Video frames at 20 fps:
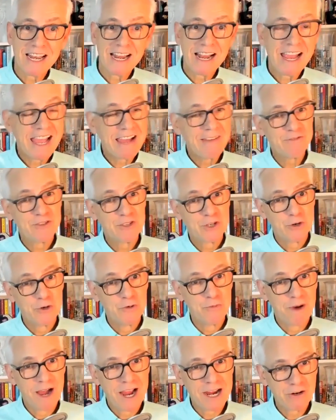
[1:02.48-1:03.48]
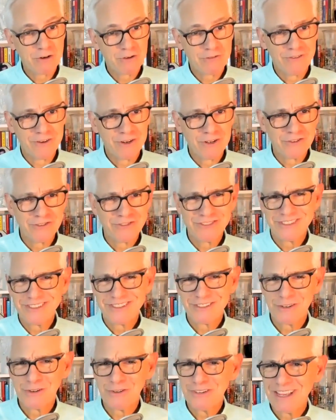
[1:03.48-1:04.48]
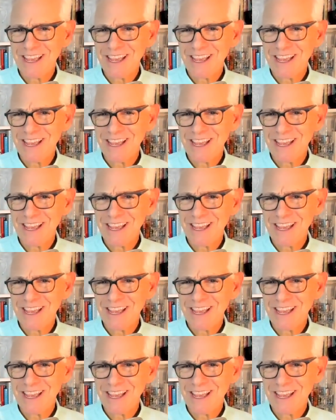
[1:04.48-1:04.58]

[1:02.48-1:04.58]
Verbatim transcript: that I have two microphones. So